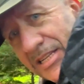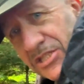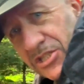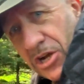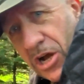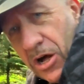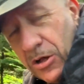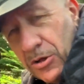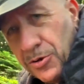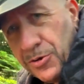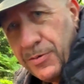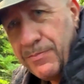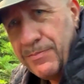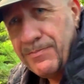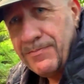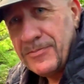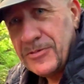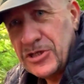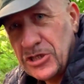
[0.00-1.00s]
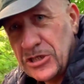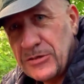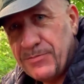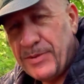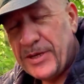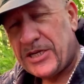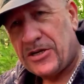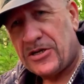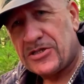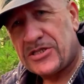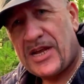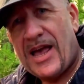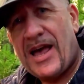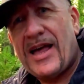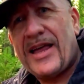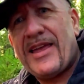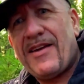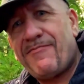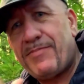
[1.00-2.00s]
is cold just because
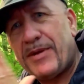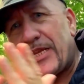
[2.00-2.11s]
I have